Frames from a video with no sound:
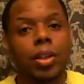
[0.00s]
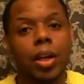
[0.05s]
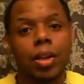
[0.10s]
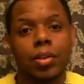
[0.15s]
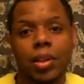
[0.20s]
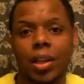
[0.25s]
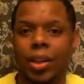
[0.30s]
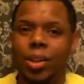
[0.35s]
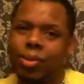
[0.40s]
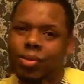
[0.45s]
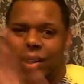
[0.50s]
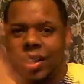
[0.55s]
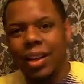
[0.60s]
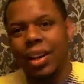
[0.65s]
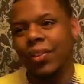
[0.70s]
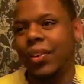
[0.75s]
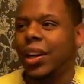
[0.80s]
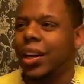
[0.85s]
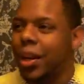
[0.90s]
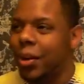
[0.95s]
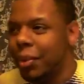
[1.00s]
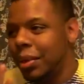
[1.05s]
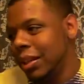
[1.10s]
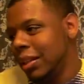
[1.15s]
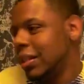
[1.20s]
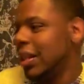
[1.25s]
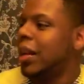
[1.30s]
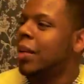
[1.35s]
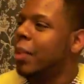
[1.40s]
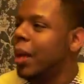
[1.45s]
y'all say, you did a video and
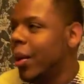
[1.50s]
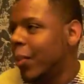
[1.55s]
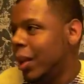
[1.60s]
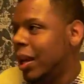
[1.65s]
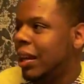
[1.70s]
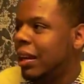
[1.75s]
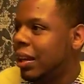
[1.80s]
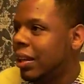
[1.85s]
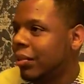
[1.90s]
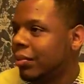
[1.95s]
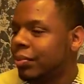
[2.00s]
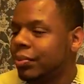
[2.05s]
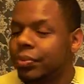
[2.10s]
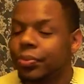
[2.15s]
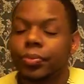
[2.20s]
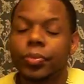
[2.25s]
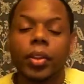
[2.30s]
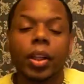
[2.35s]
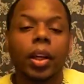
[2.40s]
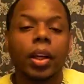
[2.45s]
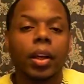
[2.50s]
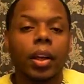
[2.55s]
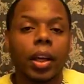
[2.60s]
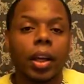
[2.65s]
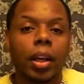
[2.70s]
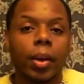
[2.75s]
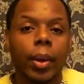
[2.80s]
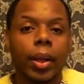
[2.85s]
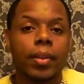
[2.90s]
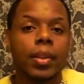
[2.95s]
didn't talk about Whitney.
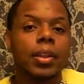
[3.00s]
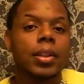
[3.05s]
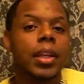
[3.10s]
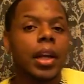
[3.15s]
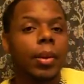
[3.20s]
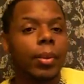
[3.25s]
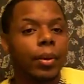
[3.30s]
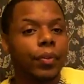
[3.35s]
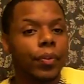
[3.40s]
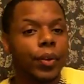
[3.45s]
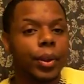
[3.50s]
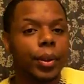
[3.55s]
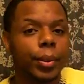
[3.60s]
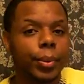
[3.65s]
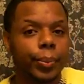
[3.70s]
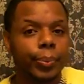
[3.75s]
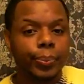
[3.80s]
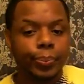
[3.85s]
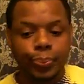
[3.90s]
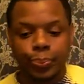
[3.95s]
Anyway, this is how I feel.